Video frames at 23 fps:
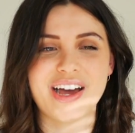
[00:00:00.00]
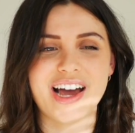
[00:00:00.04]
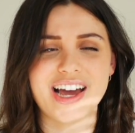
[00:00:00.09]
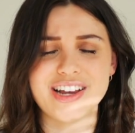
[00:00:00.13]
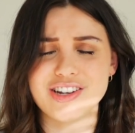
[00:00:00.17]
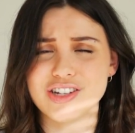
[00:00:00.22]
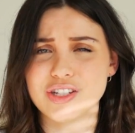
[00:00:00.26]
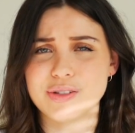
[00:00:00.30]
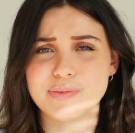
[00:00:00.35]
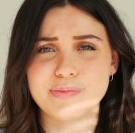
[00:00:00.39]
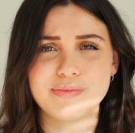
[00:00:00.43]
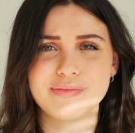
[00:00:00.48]

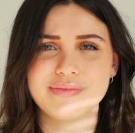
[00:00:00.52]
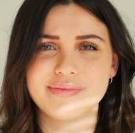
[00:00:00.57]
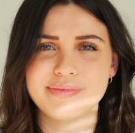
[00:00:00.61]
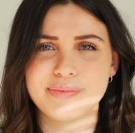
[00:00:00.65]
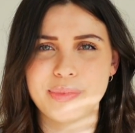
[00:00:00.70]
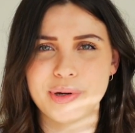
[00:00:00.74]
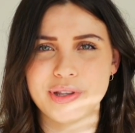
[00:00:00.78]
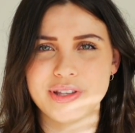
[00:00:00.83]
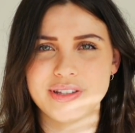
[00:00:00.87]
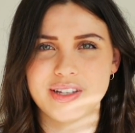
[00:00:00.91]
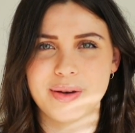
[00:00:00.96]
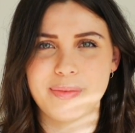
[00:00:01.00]
I just
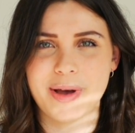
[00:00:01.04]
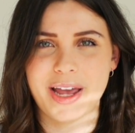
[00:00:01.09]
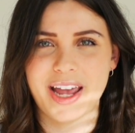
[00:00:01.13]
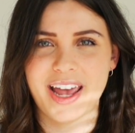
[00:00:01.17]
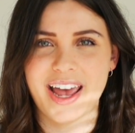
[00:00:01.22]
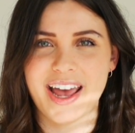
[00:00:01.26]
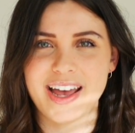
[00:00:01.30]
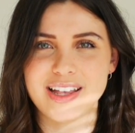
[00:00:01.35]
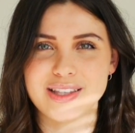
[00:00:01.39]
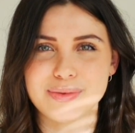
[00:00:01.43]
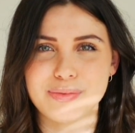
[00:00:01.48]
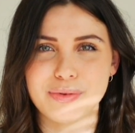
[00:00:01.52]
put this on my
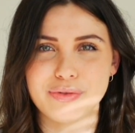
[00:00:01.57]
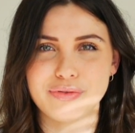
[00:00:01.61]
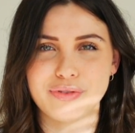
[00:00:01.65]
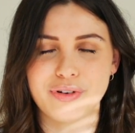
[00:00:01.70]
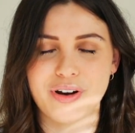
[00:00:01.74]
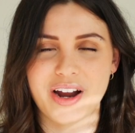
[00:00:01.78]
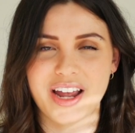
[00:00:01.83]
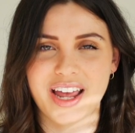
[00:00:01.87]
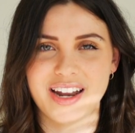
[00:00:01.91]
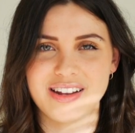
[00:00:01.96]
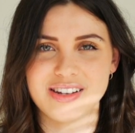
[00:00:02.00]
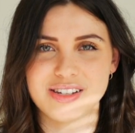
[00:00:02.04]
hands
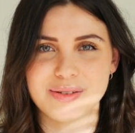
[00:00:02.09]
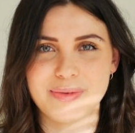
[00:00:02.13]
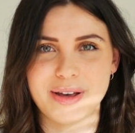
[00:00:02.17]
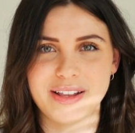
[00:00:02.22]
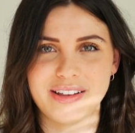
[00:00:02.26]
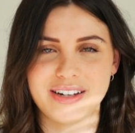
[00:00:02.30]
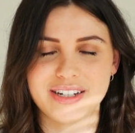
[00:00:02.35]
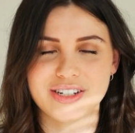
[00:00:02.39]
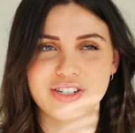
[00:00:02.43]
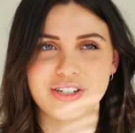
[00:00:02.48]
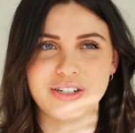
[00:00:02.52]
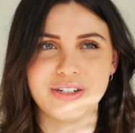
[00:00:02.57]
before I get into my
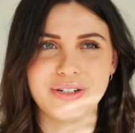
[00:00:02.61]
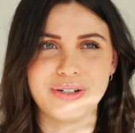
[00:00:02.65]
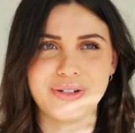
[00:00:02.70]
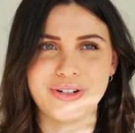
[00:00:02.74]
lecture